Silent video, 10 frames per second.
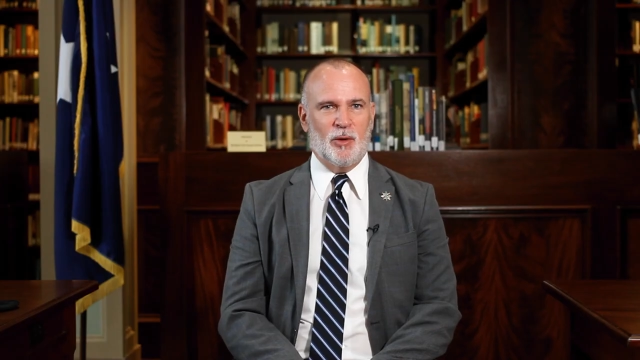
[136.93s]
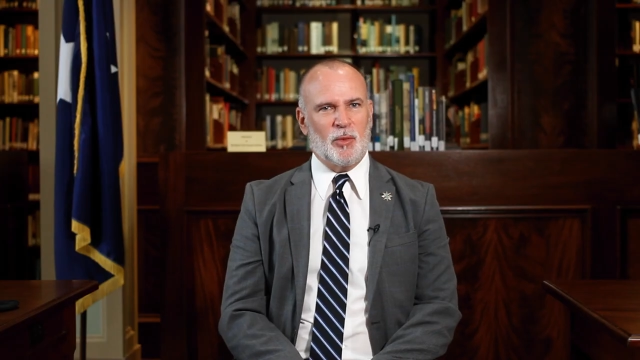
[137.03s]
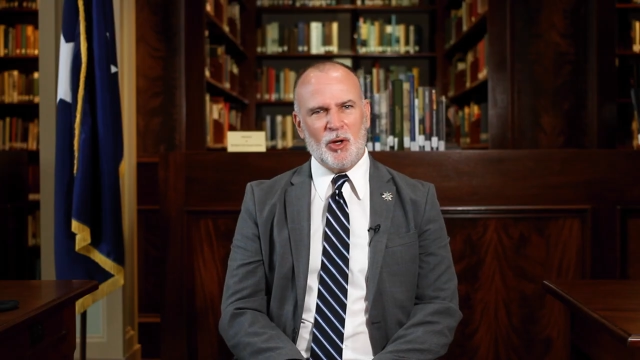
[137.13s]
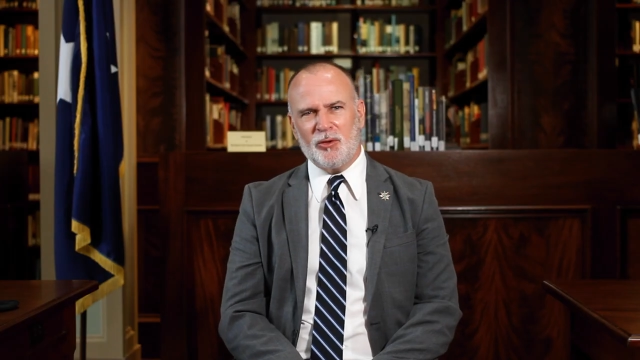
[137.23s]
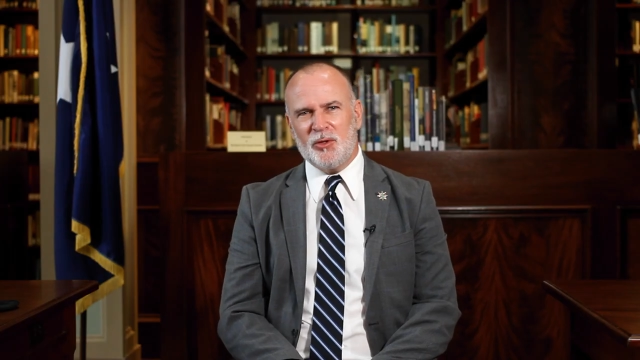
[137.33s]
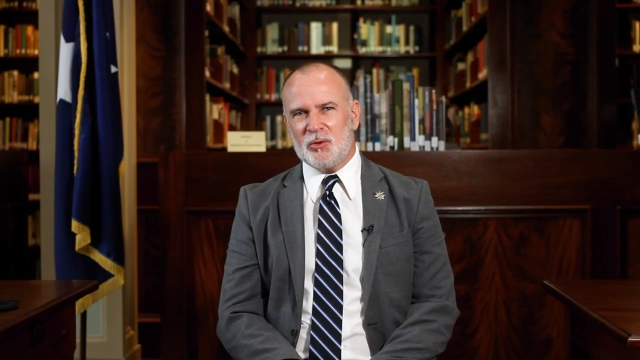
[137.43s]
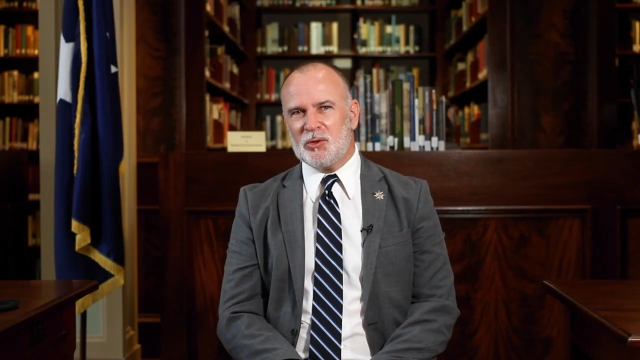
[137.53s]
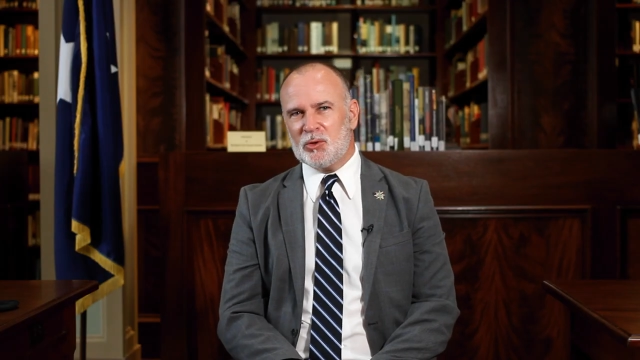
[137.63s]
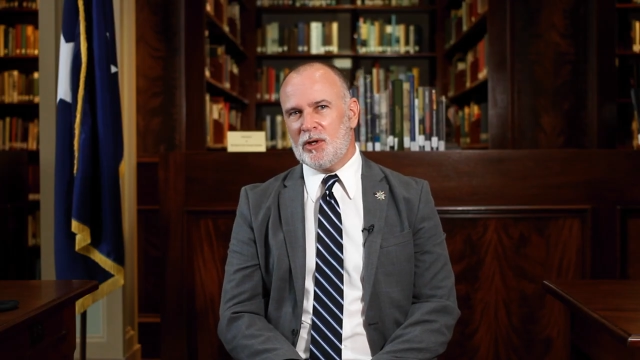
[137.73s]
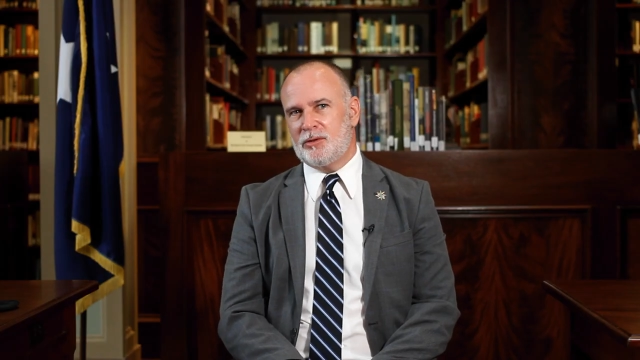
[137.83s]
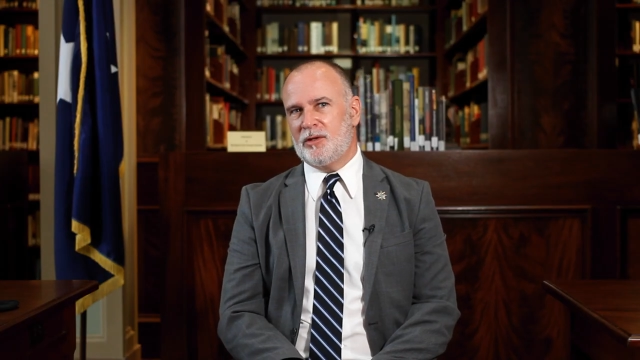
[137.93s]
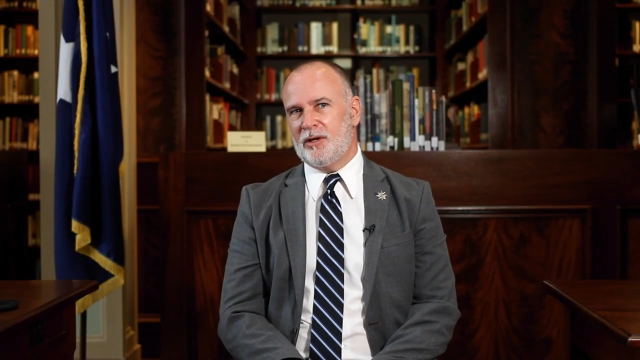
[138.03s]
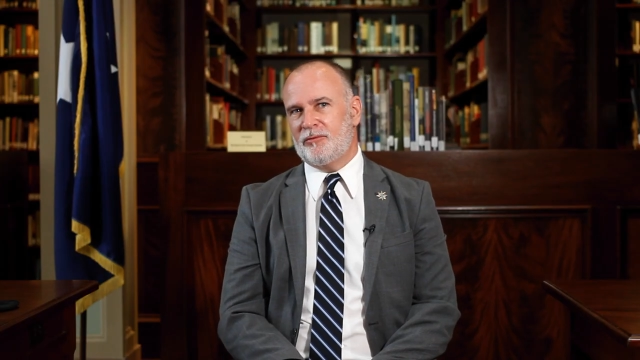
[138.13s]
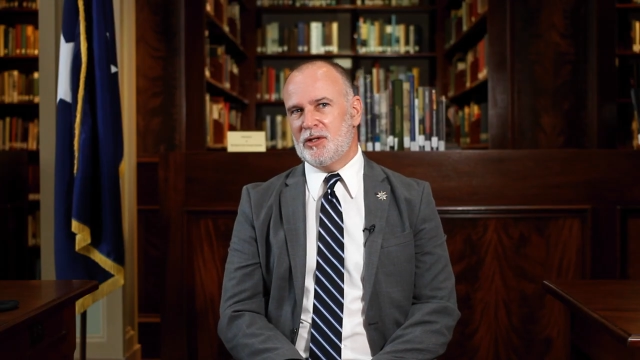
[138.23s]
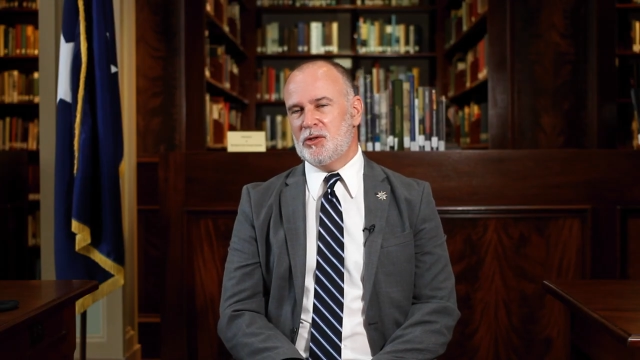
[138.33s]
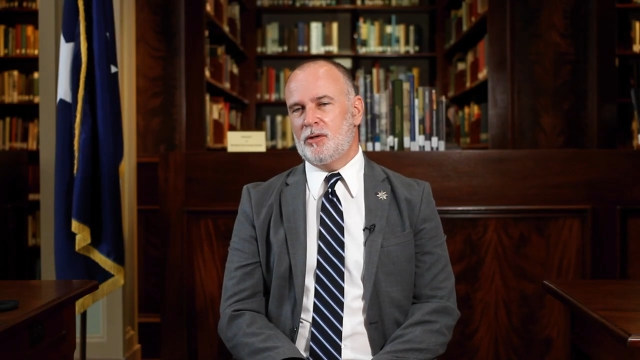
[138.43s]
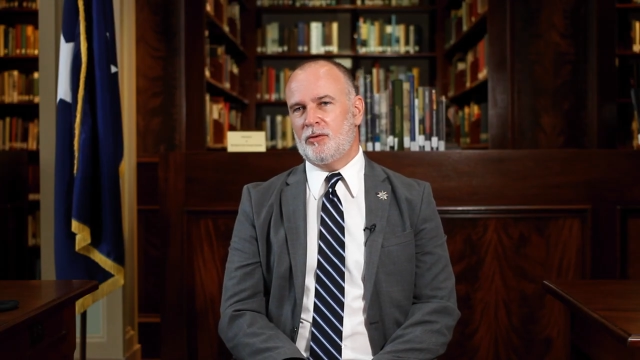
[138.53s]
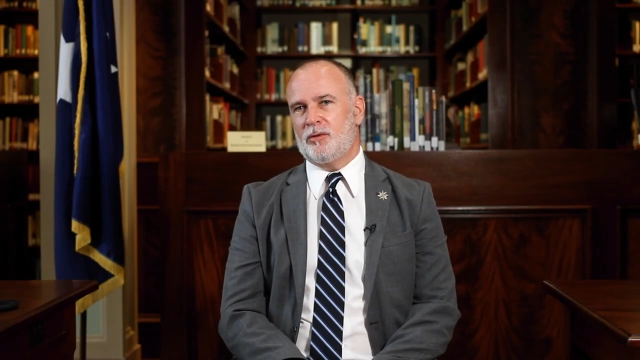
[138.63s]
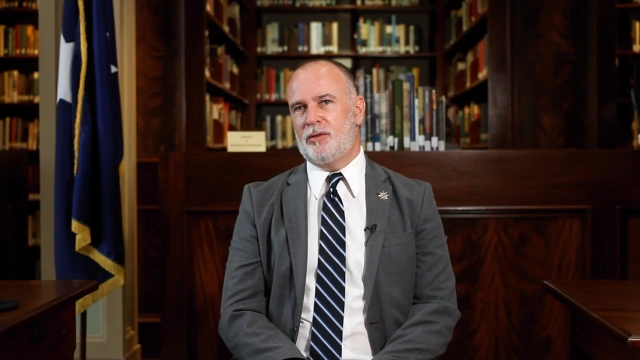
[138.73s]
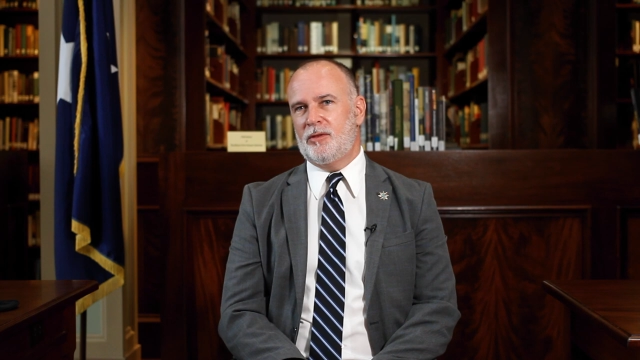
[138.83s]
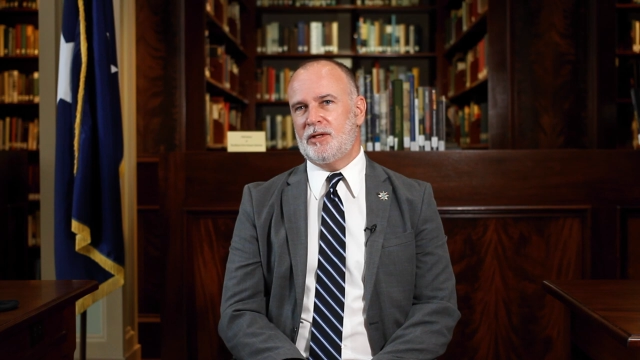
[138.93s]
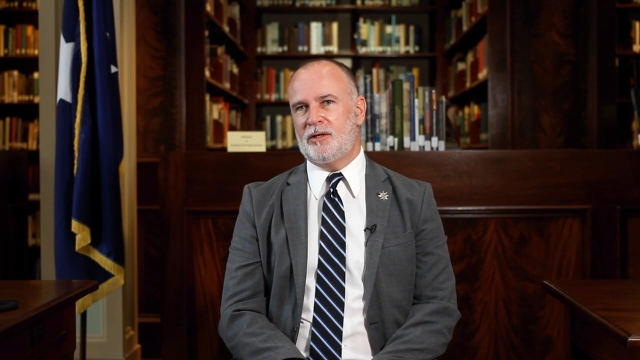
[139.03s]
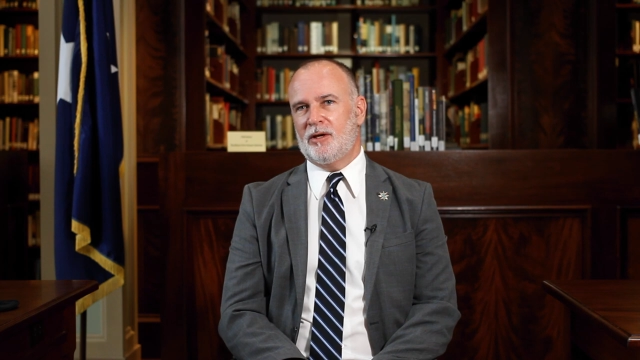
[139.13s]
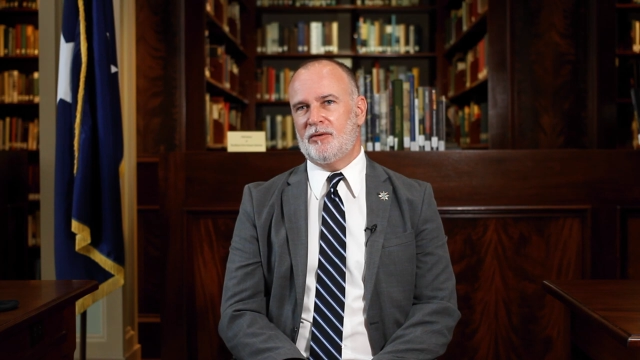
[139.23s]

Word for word: but also strange stuff that you don't think